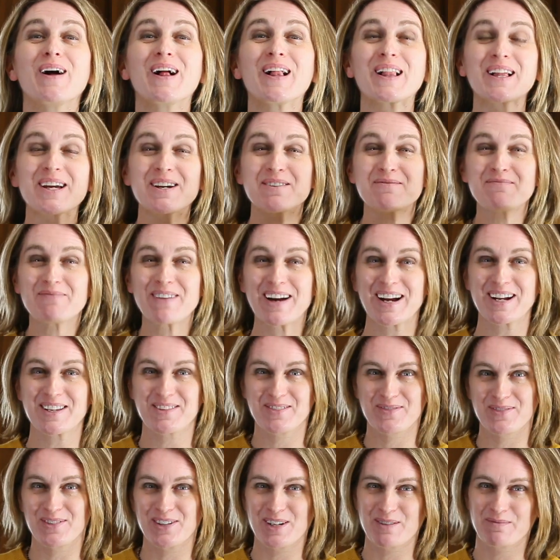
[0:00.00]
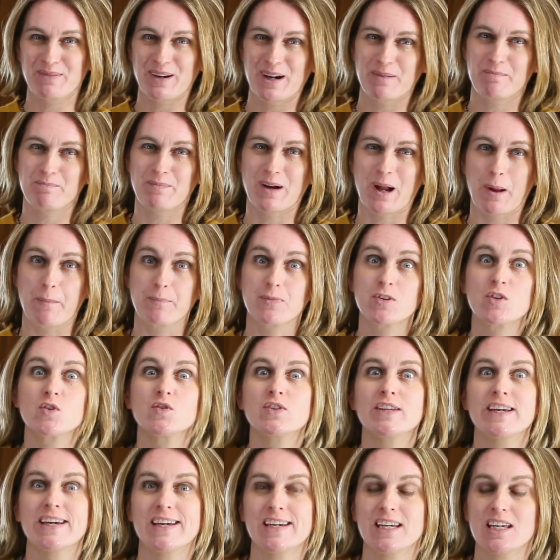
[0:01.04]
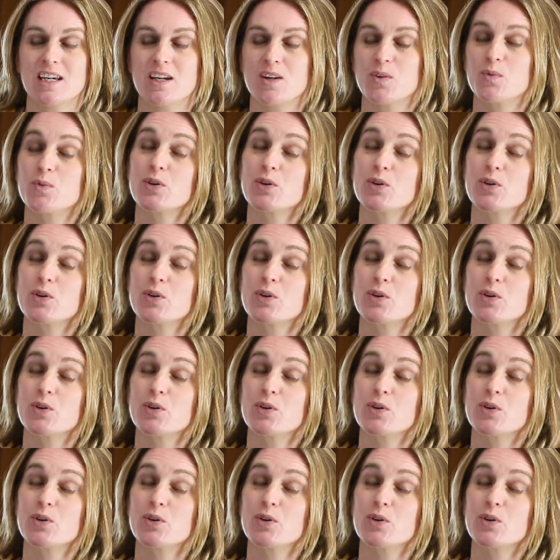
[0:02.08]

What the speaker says: Welcome back to BuonaPappa. Today